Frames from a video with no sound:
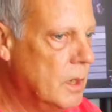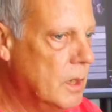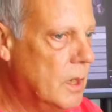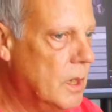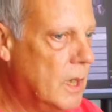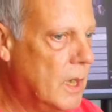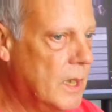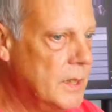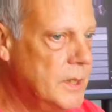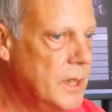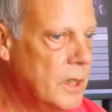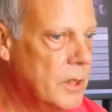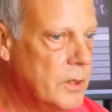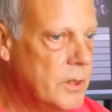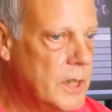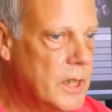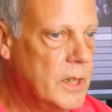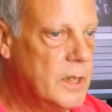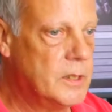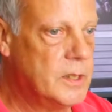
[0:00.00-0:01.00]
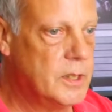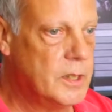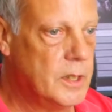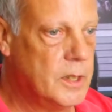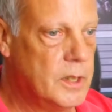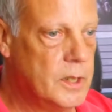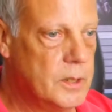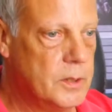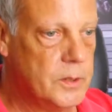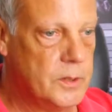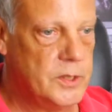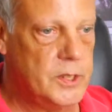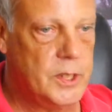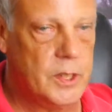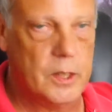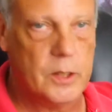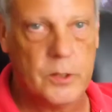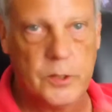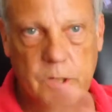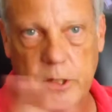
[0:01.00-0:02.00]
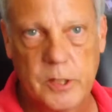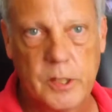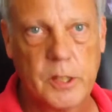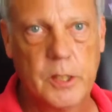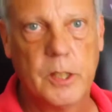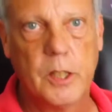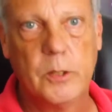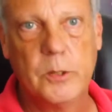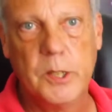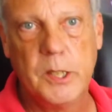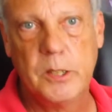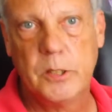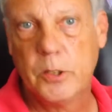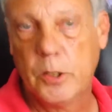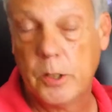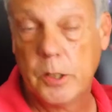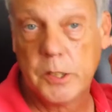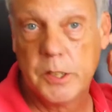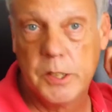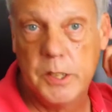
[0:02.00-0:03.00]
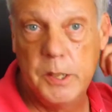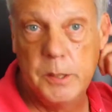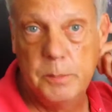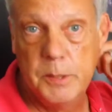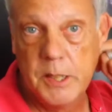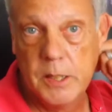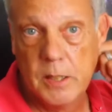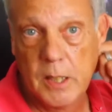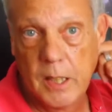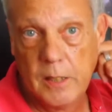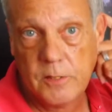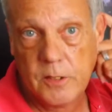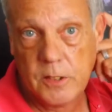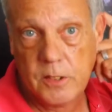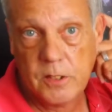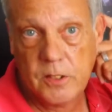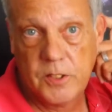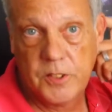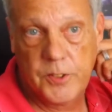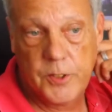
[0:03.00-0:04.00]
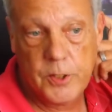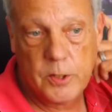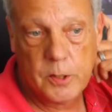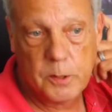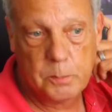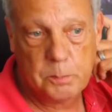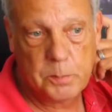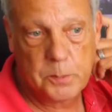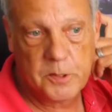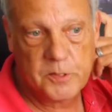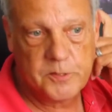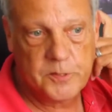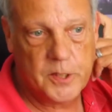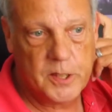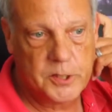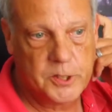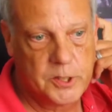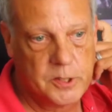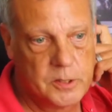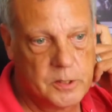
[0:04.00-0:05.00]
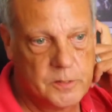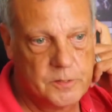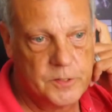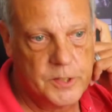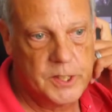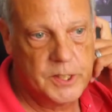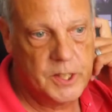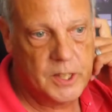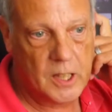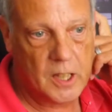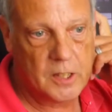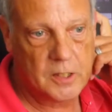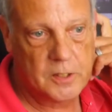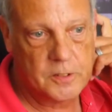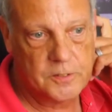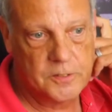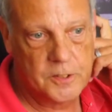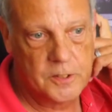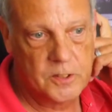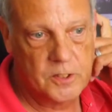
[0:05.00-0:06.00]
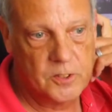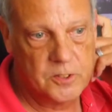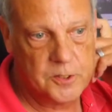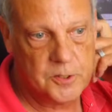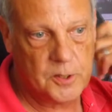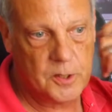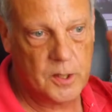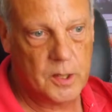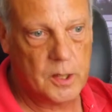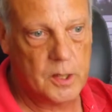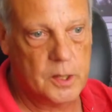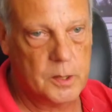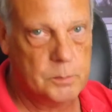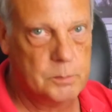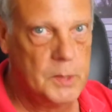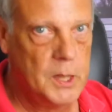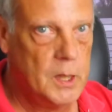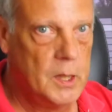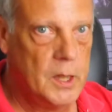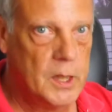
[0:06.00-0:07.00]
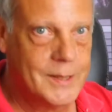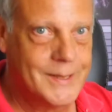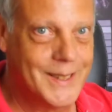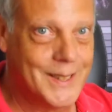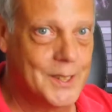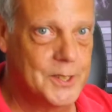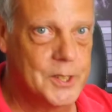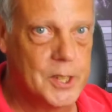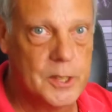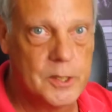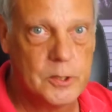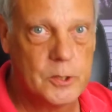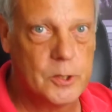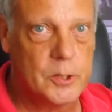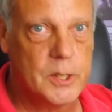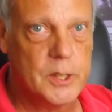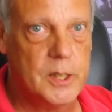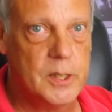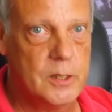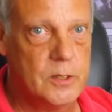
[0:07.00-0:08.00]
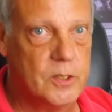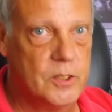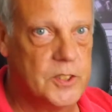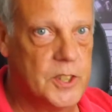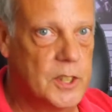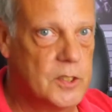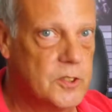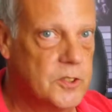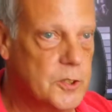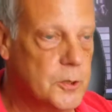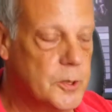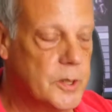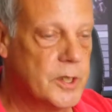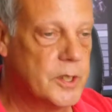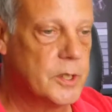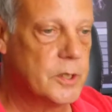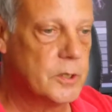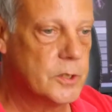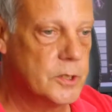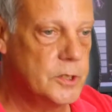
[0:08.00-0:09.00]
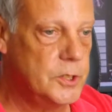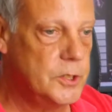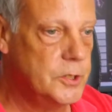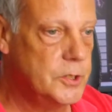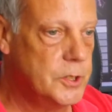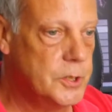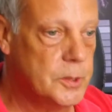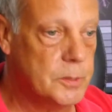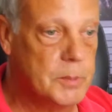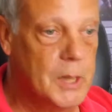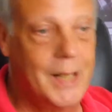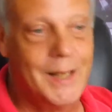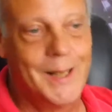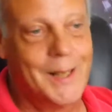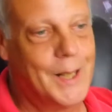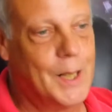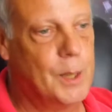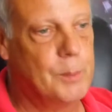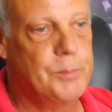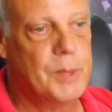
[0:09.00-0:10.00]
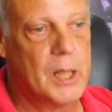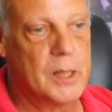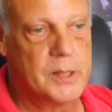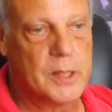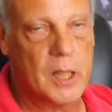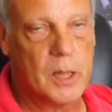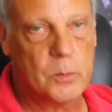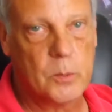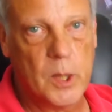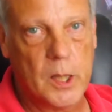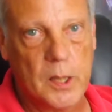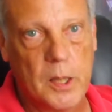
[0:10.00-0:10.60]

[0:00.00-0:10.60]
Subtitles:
I know that, they're going to go into all the dB levels. They're professional videographers, content creators, that sort of thing on YouTube. I'm not that way.